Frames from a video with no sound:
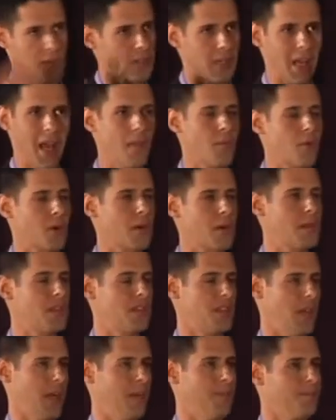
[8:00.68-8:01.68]
There's a lot more to be
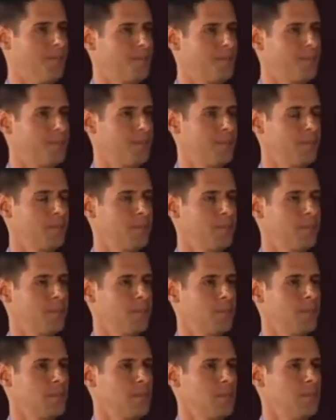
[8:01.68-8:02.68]
said.
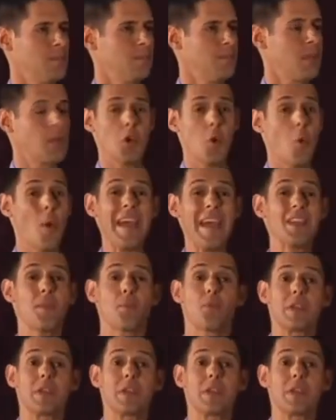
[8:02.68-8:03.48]
But in a way, the